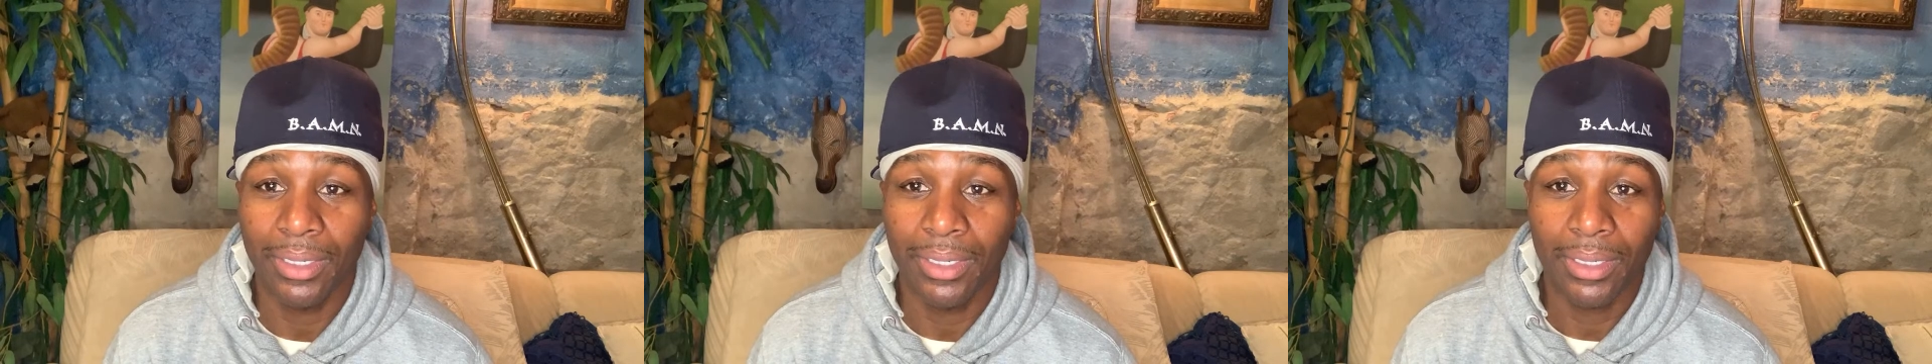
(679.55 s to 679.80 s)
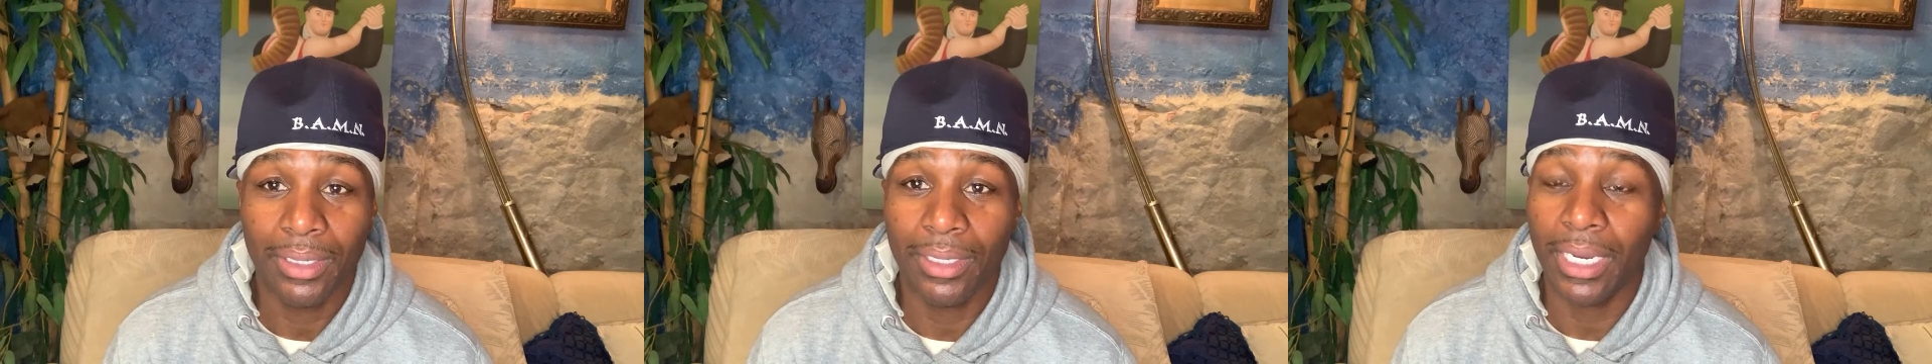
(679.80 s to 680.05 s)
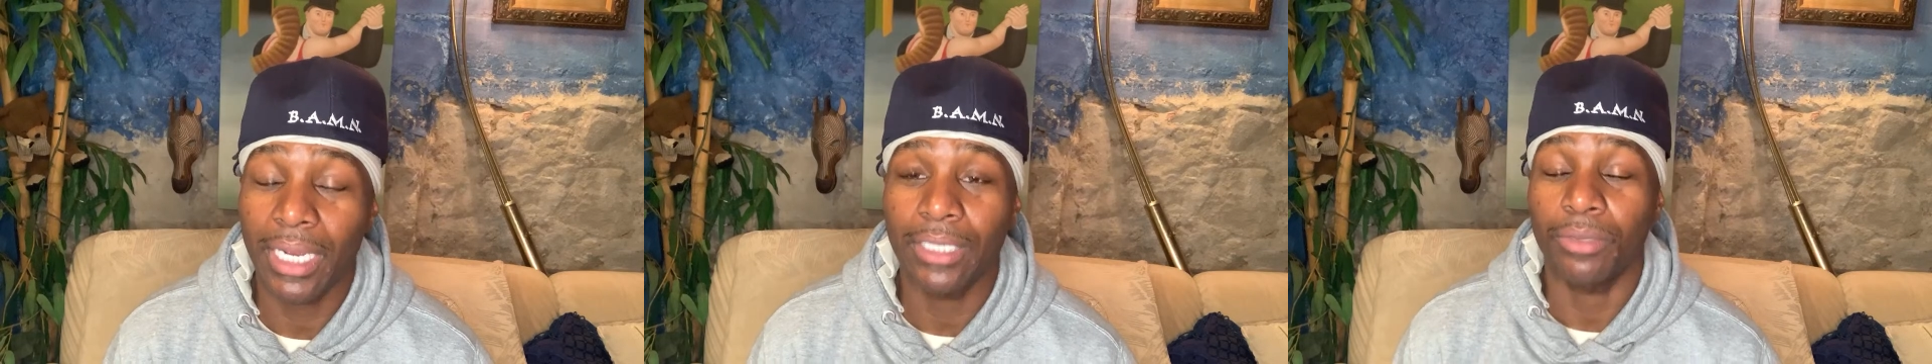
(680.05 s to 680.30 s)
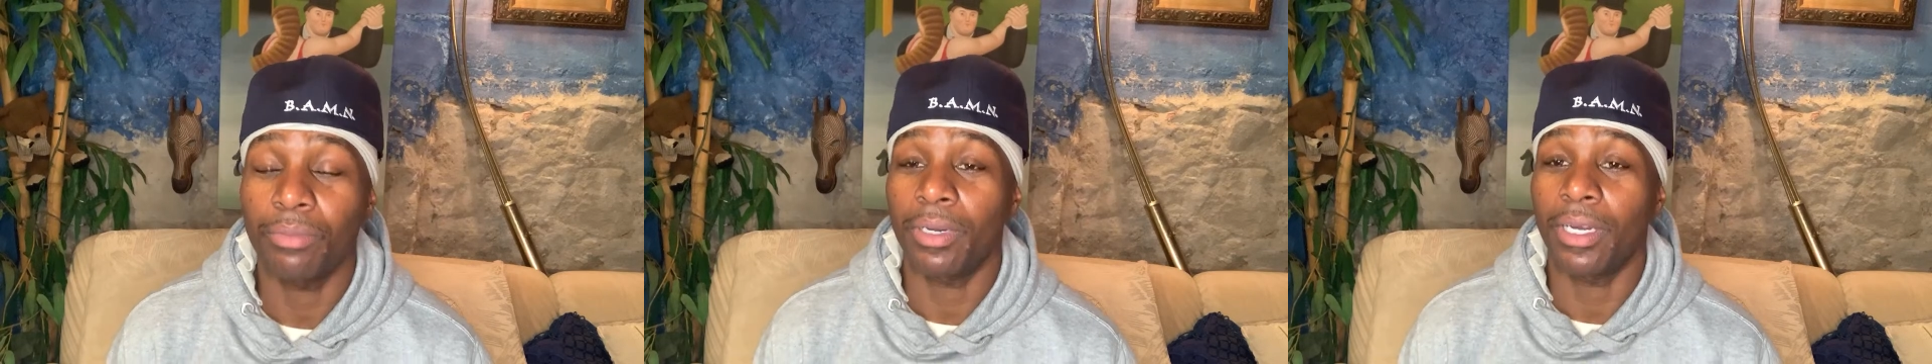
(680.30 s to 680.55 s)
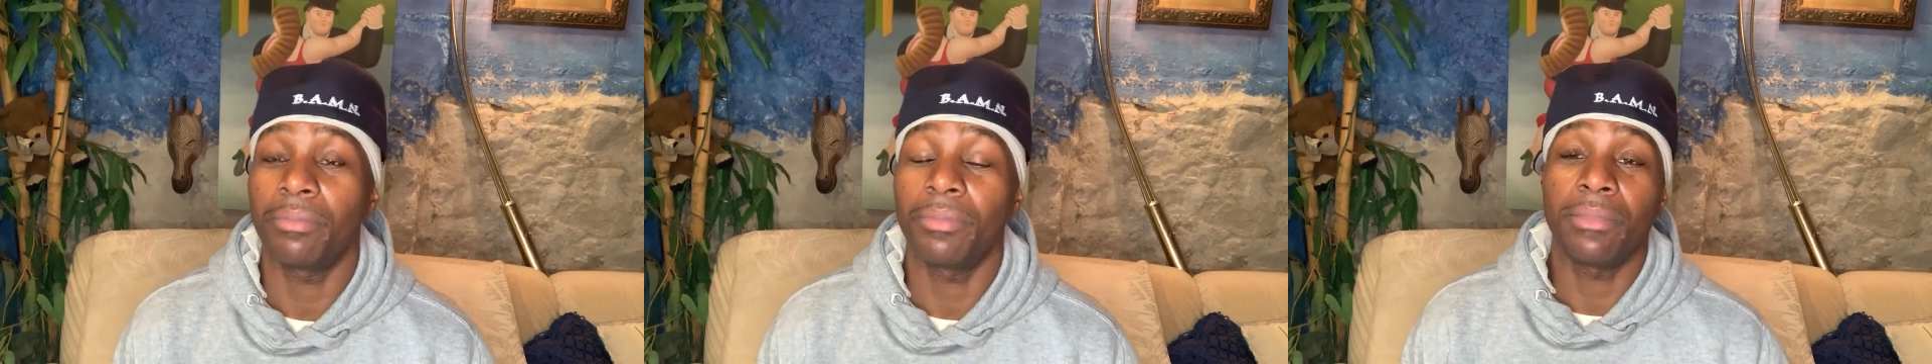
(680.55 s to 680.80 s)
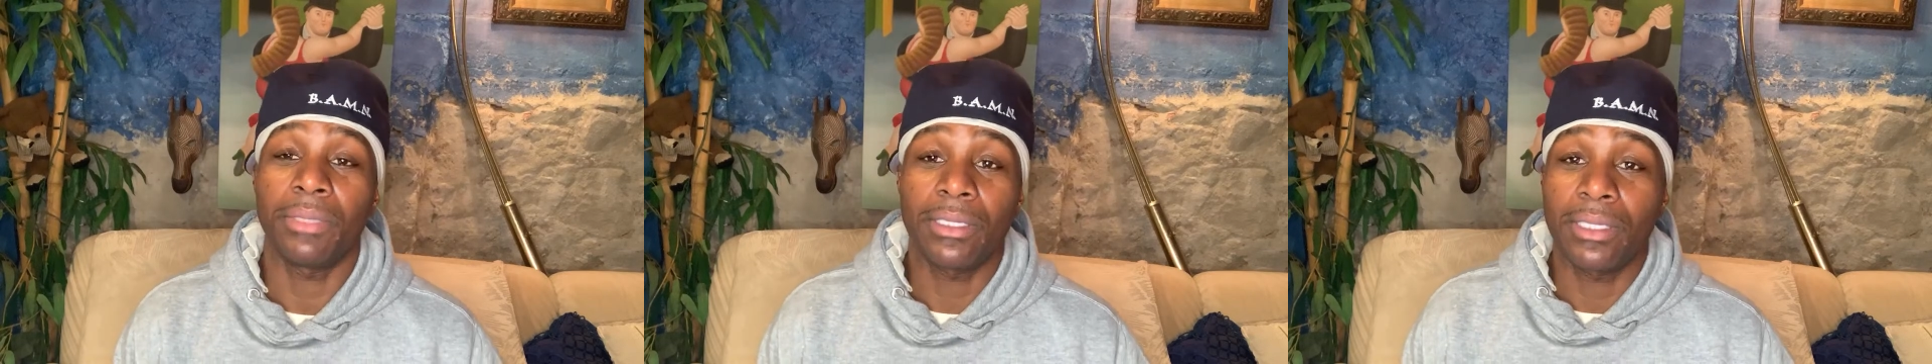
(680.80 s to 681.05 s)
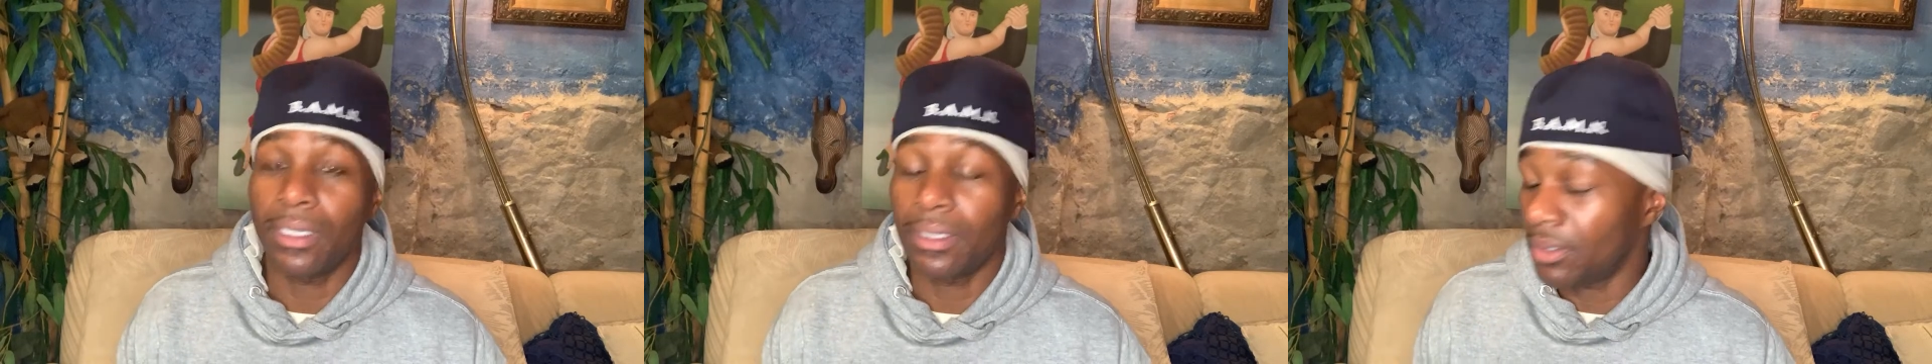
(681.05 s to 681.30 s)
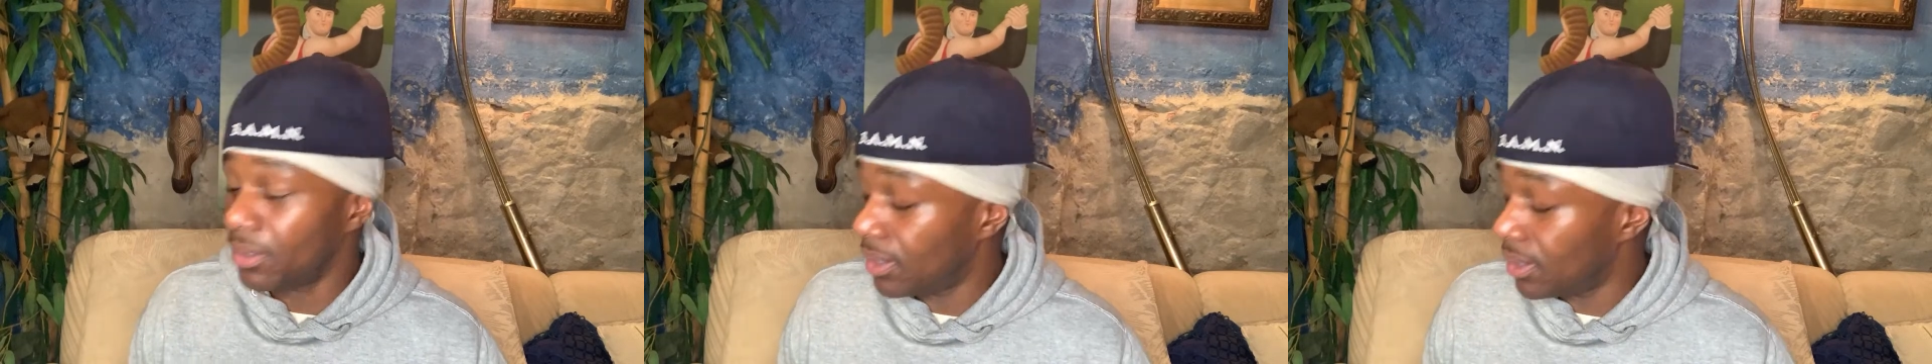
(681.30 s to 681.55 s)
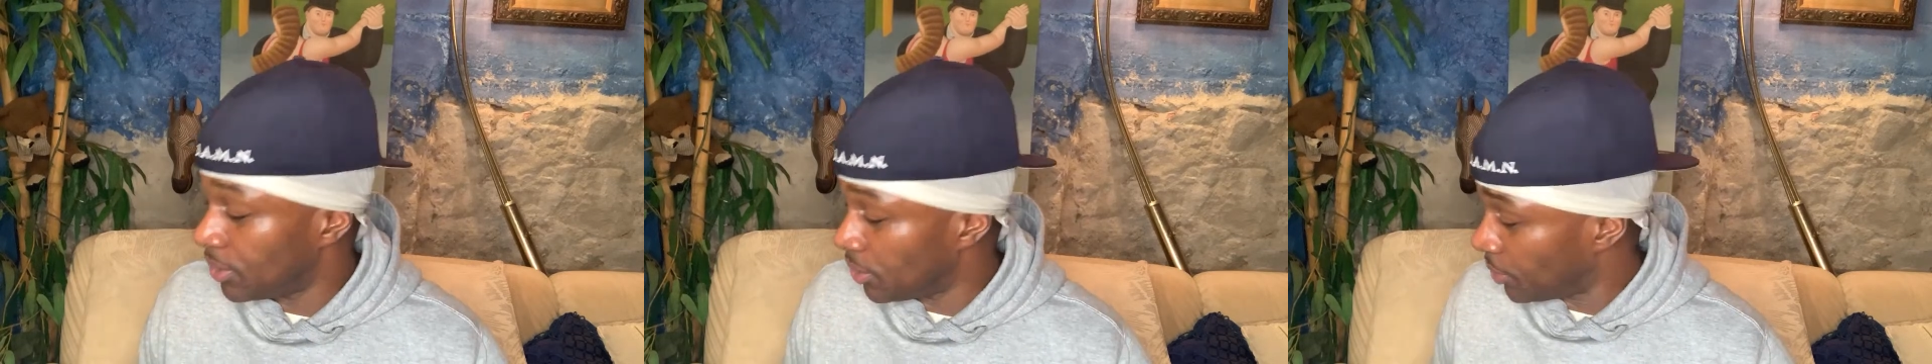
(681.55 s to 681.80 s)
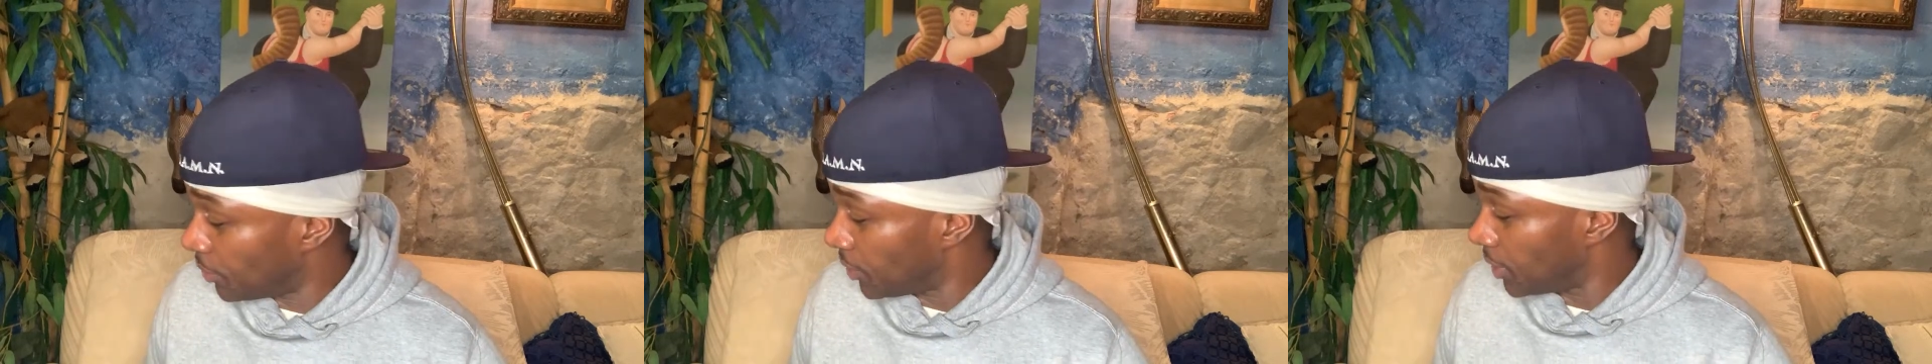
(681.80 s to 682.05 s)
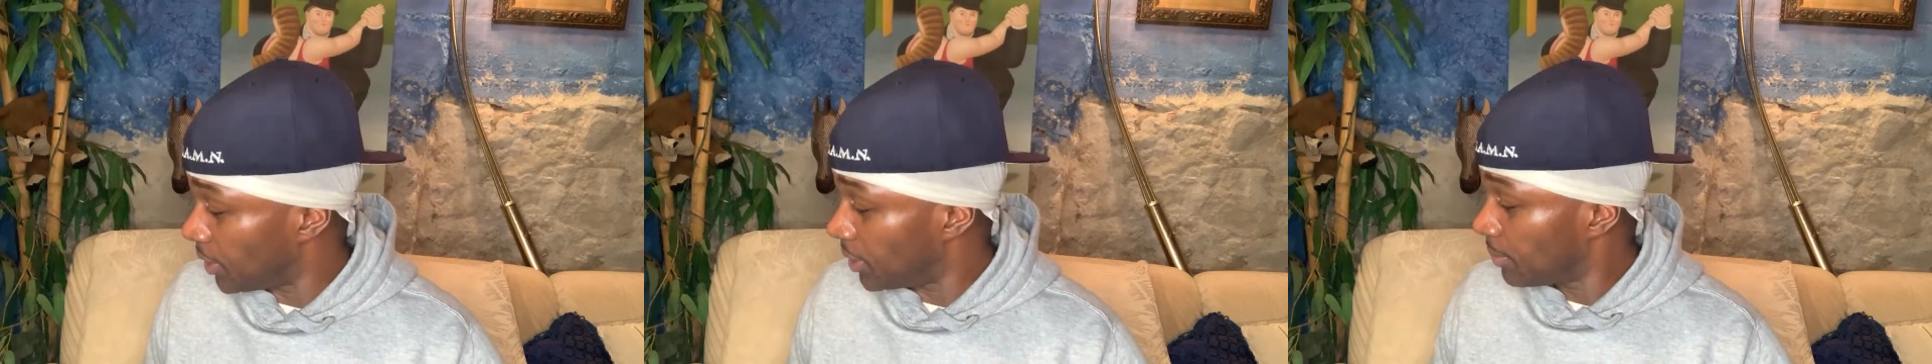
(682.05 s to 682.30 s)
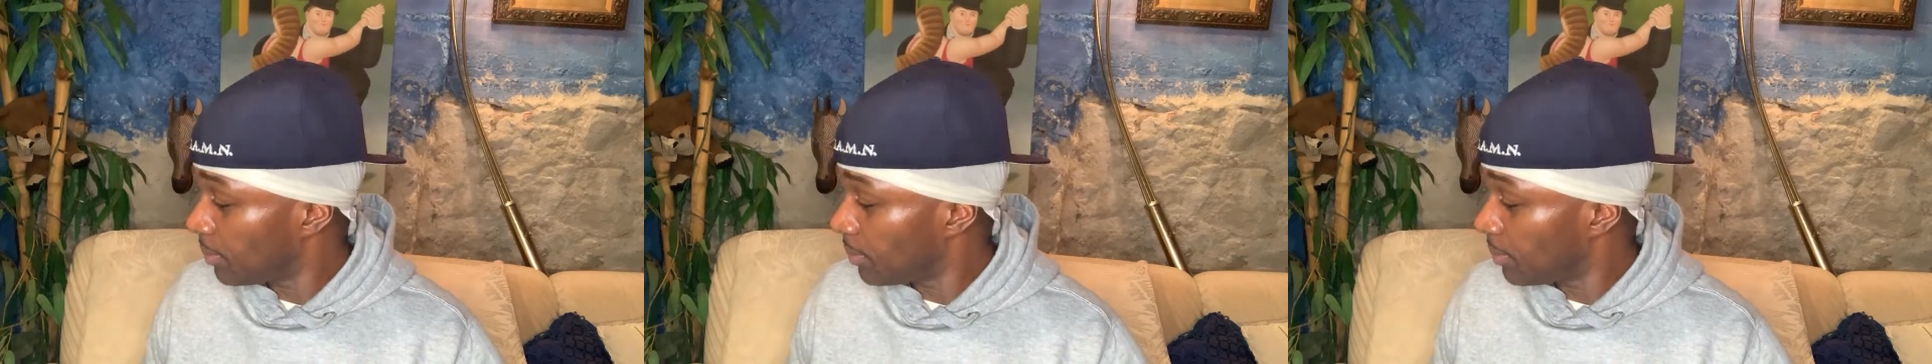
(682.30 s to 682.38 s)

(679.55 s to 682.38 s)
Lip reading: He has about maybe 10 cars over there,